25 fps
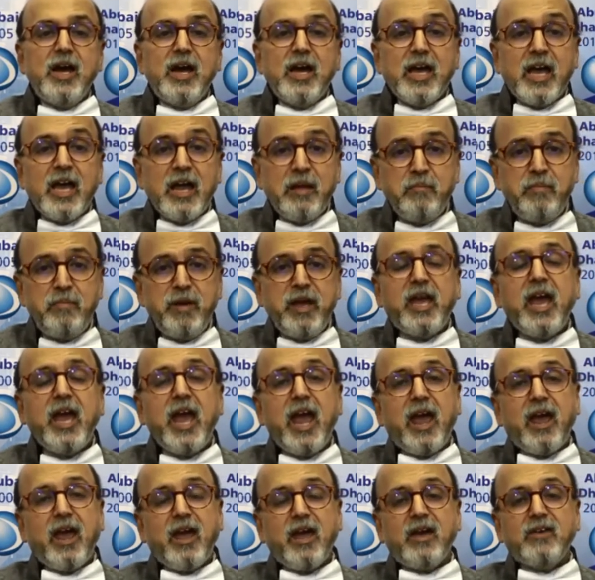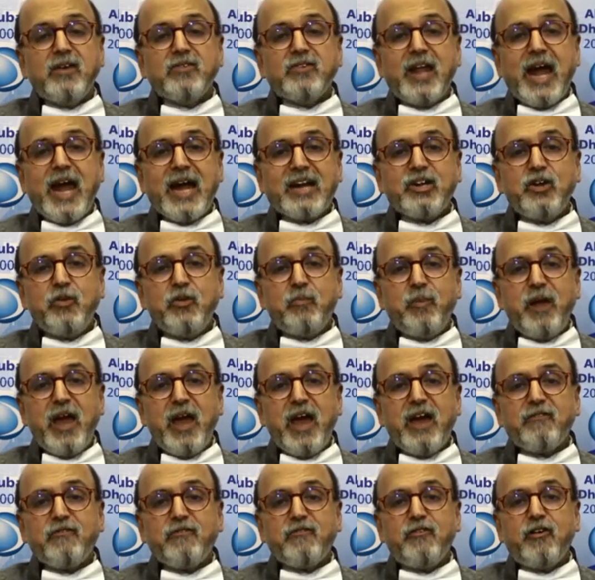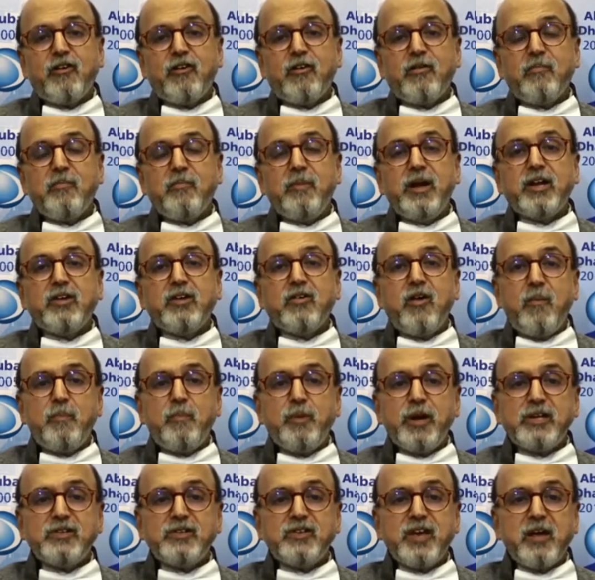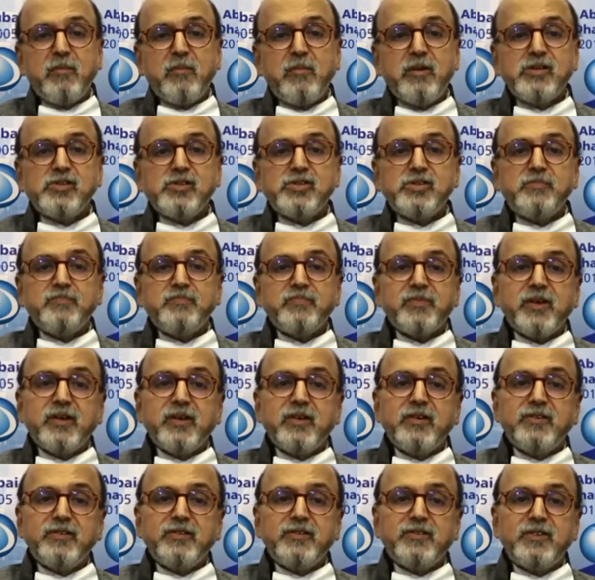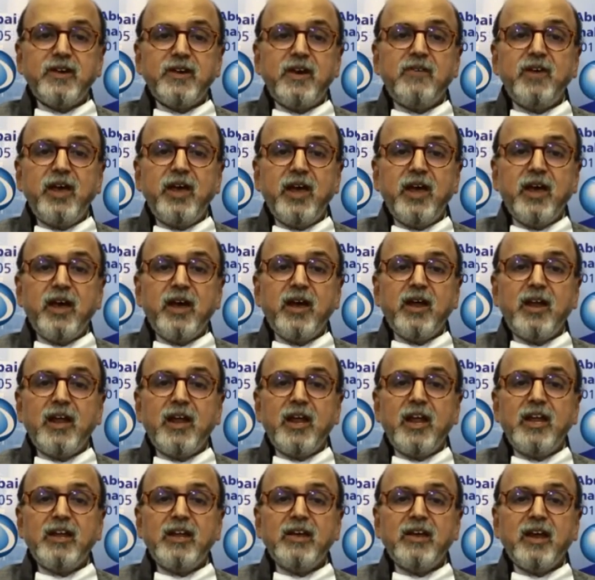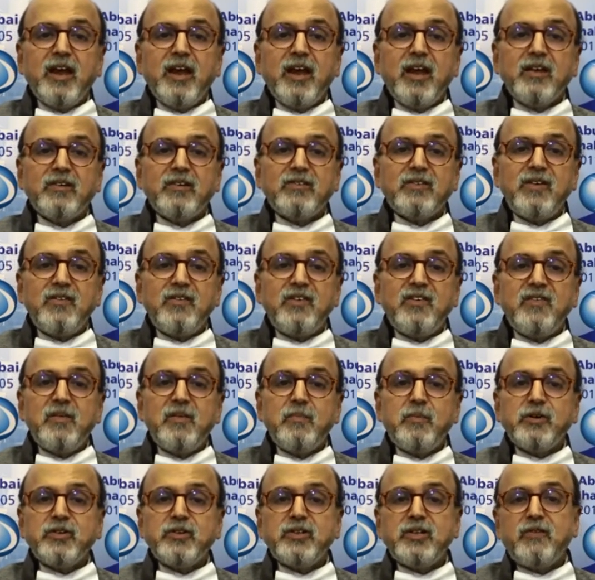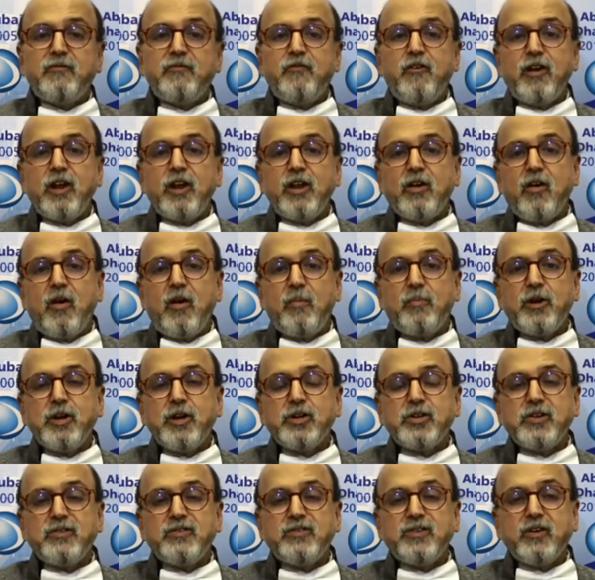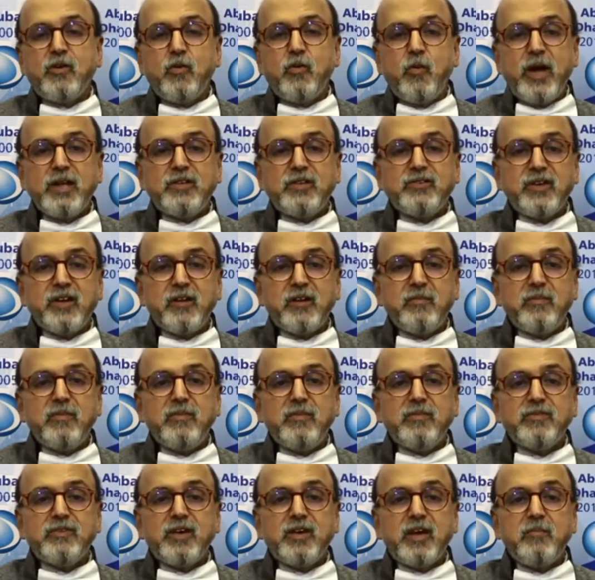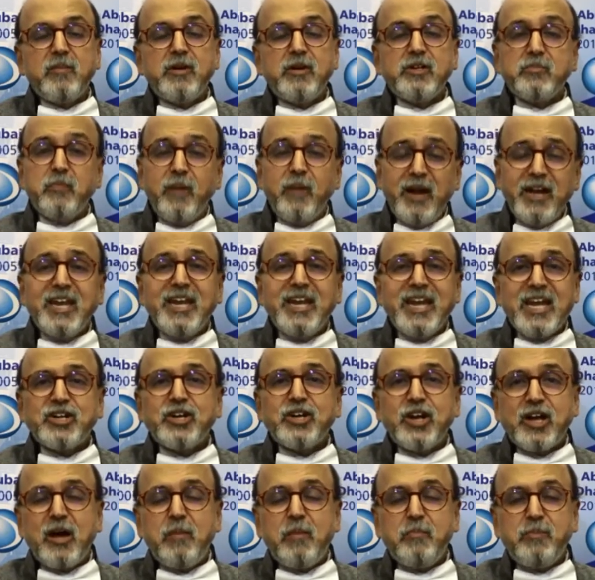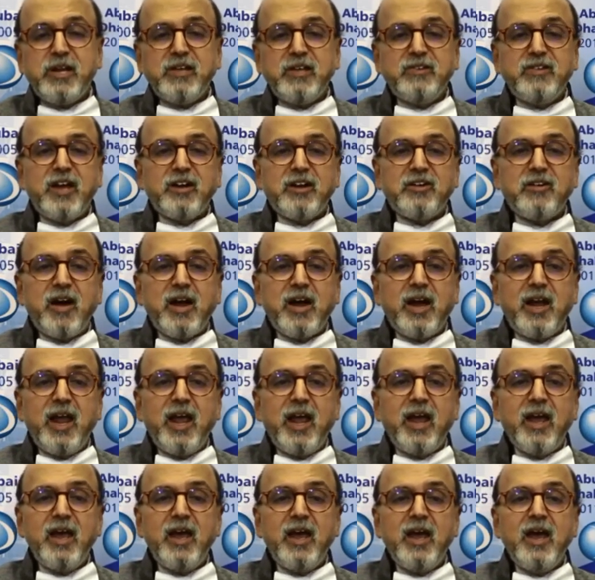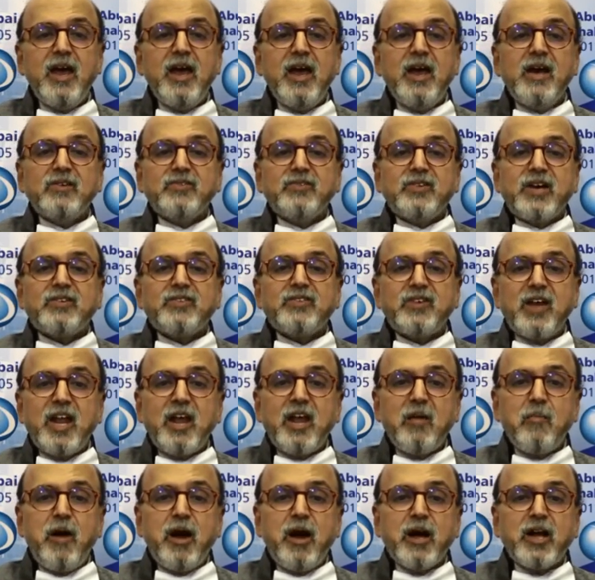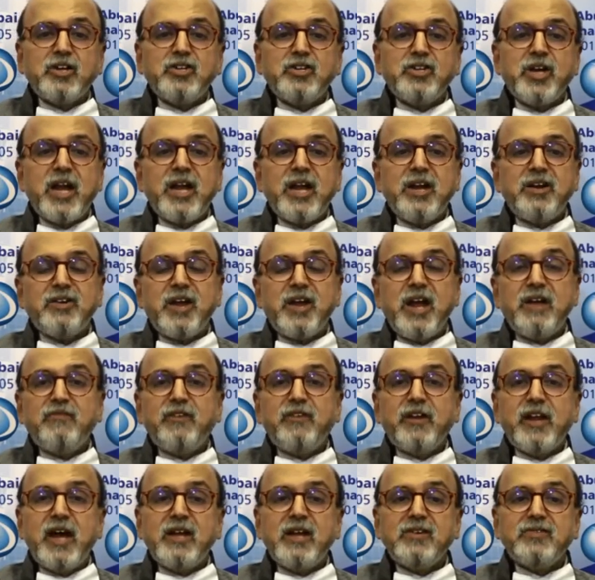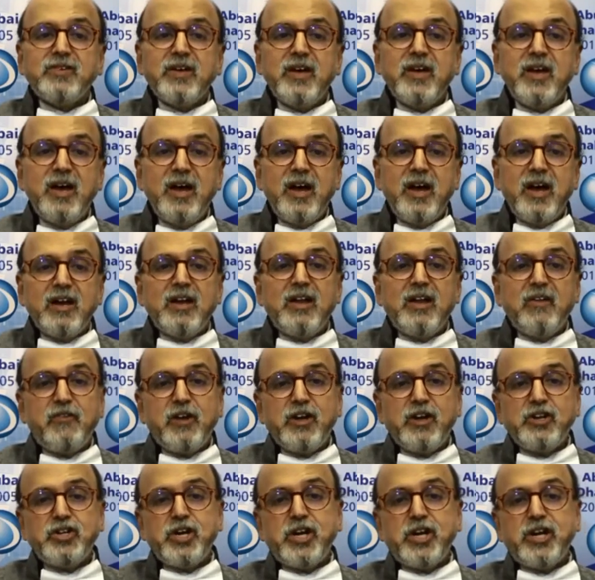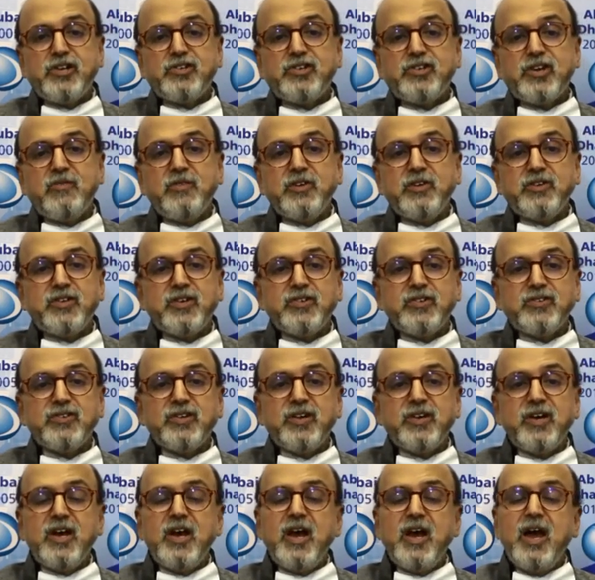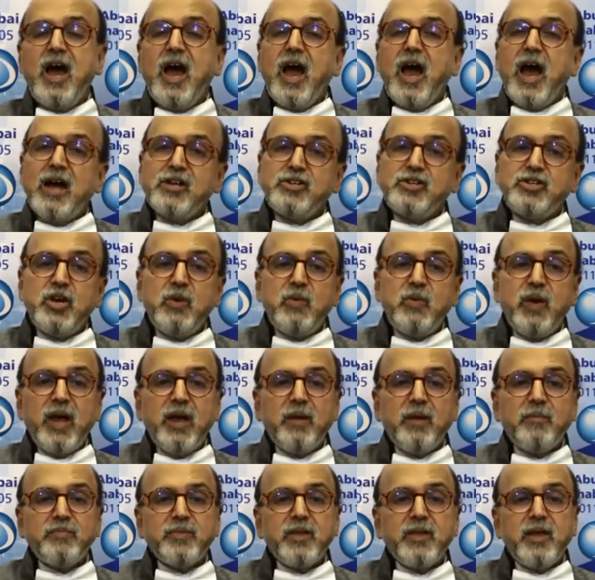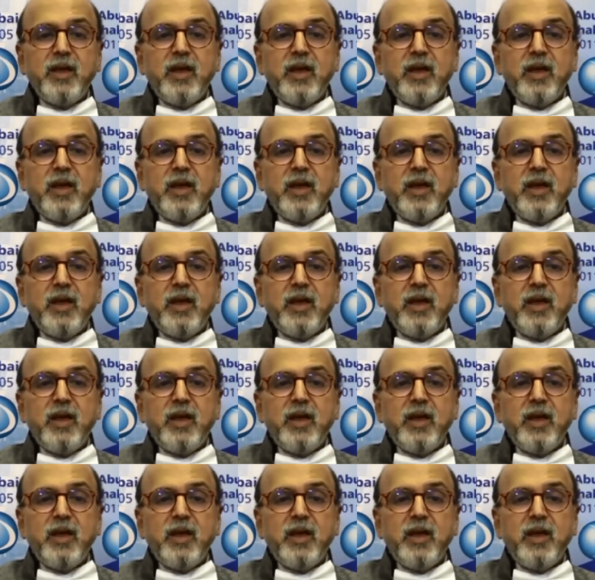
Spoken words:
NBK is an active player for mid-corporate segments, serving nearly 75% of the foreign corporations in Kuwait segments. Multinational companies they are targeting, sustaining market share in trade finance, differentiated services, achieving